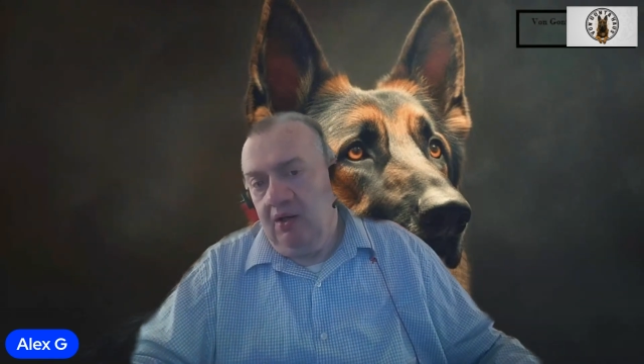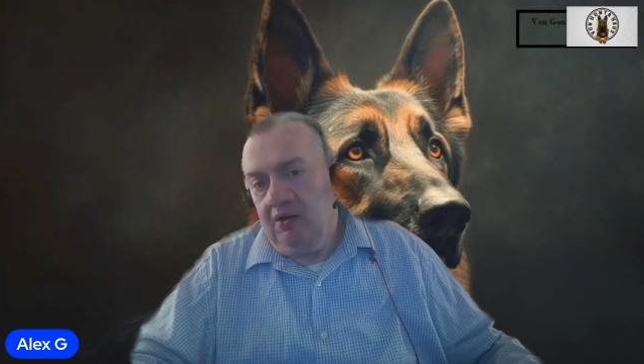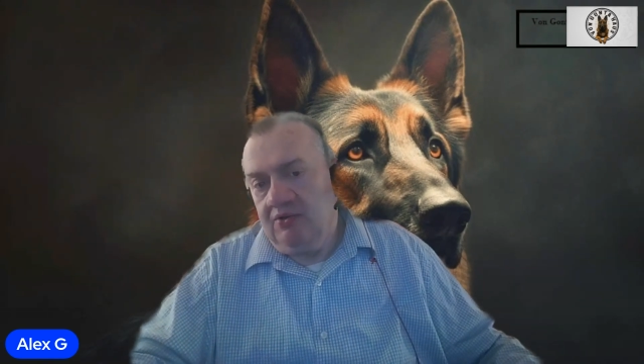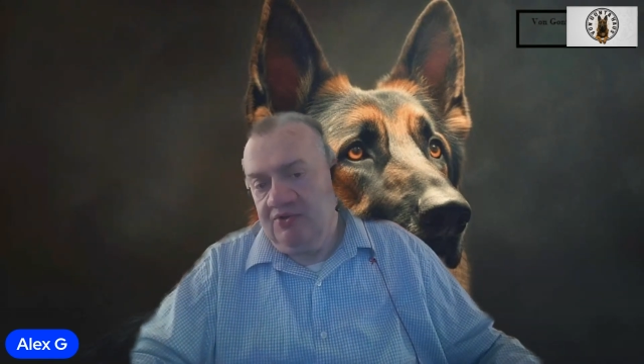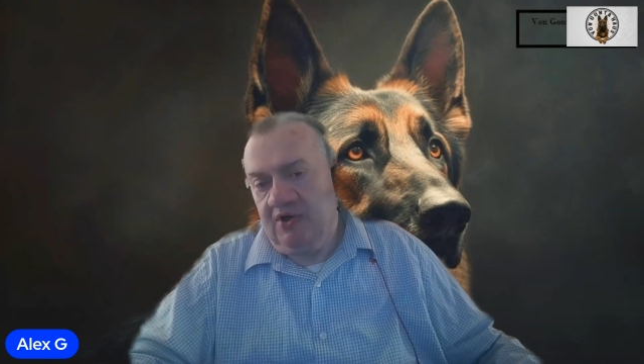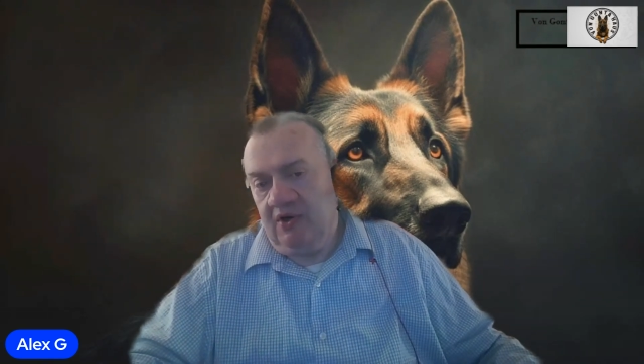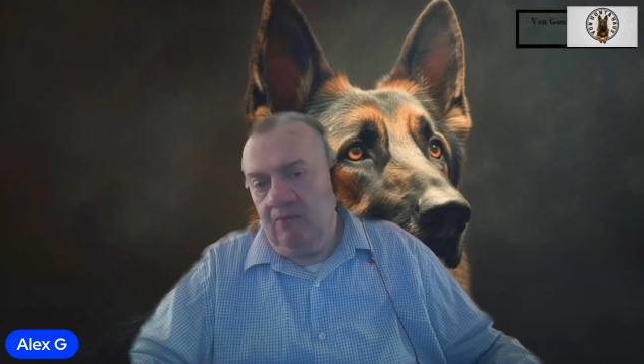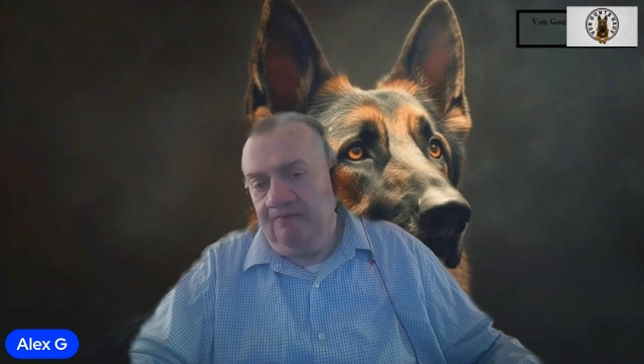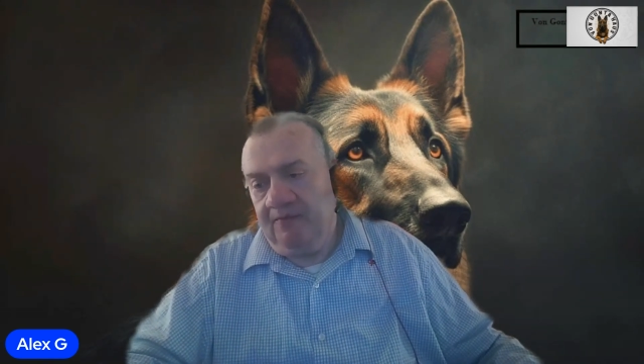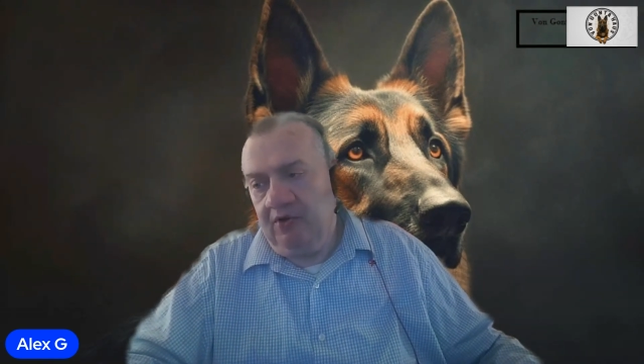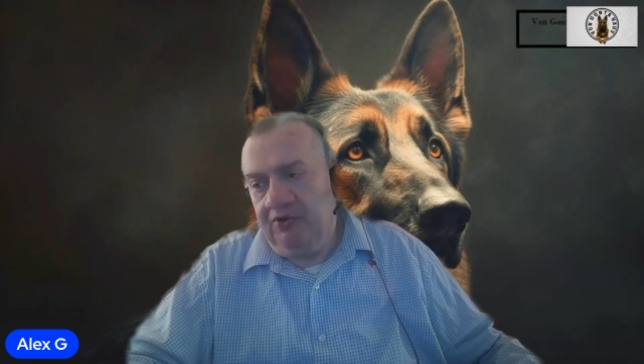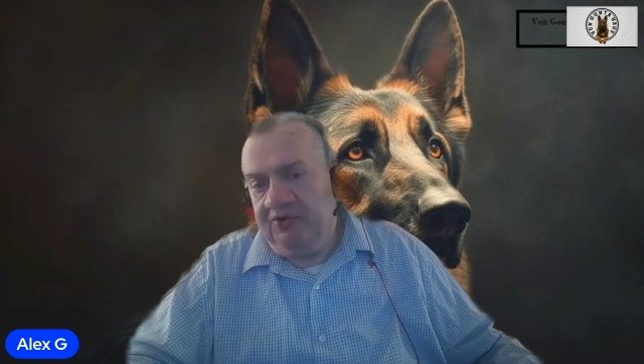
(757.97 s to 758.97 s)
so
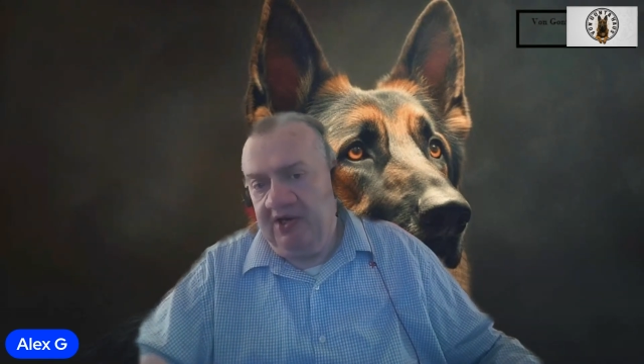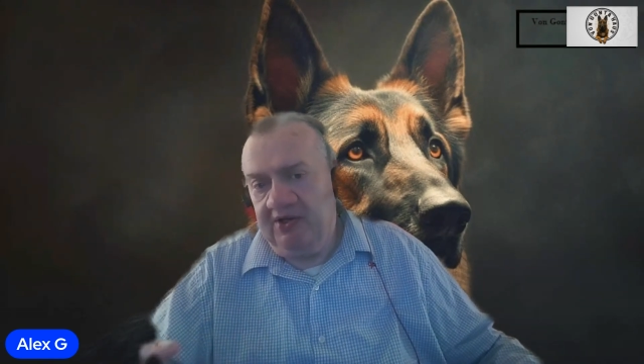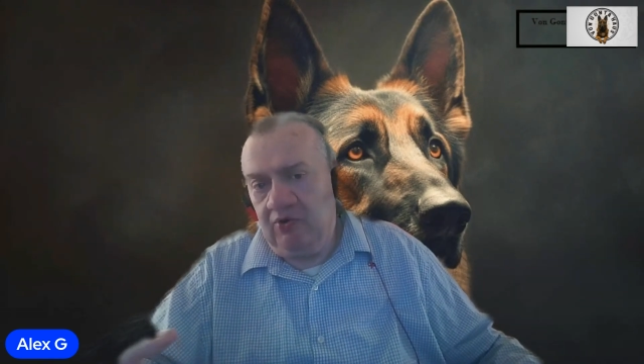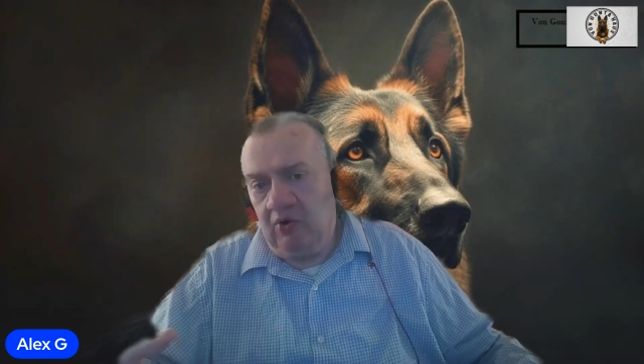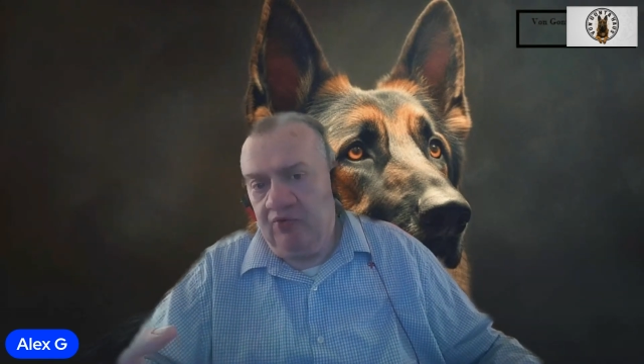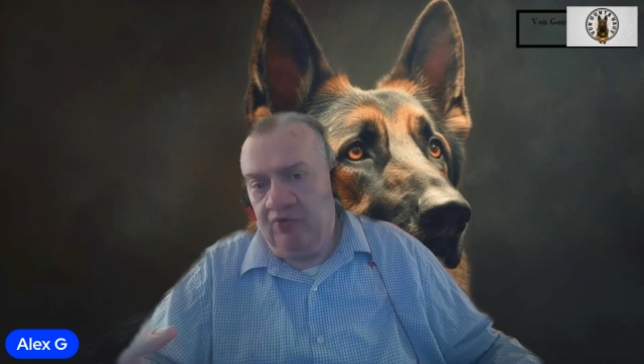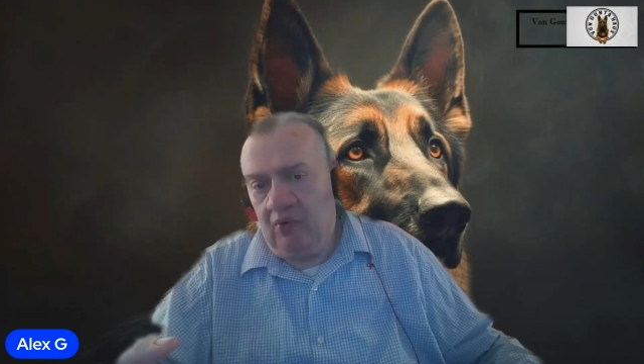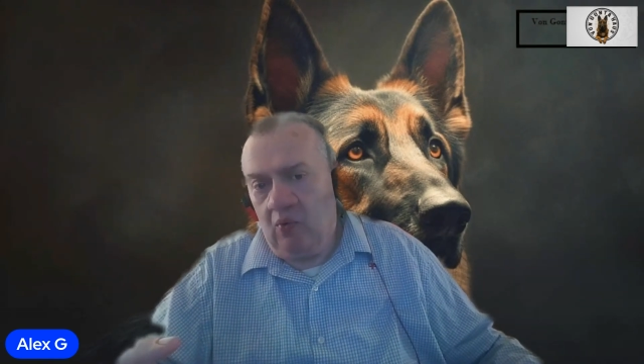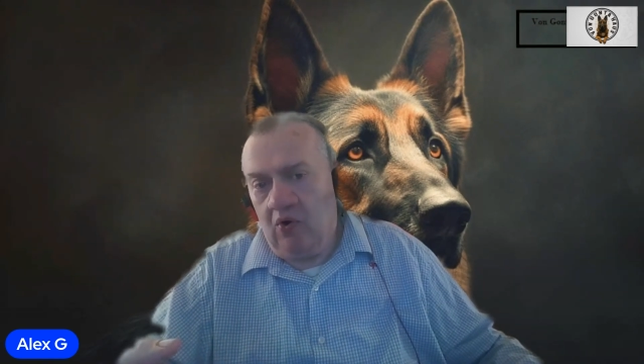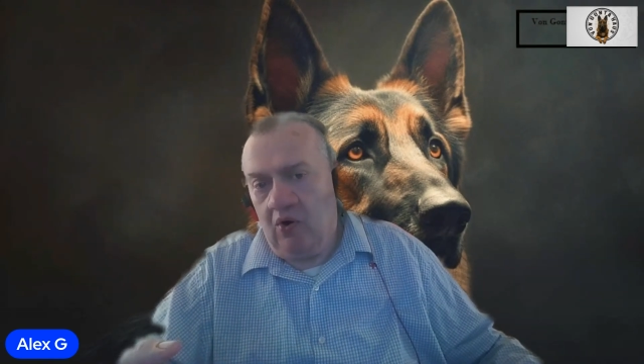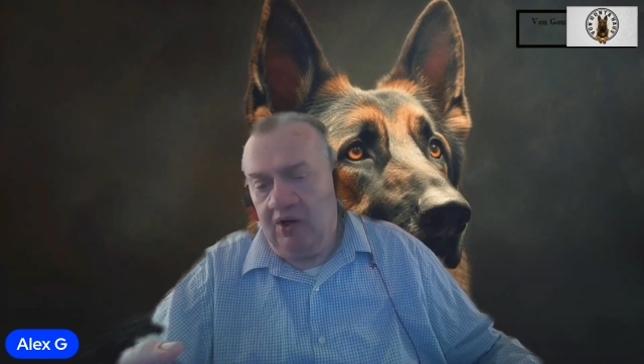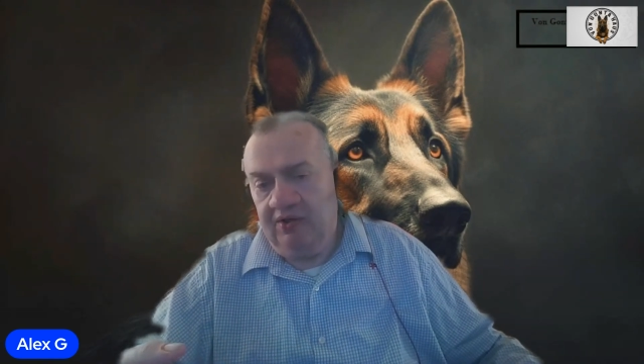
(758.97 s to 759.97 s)
you take the dog for a walk,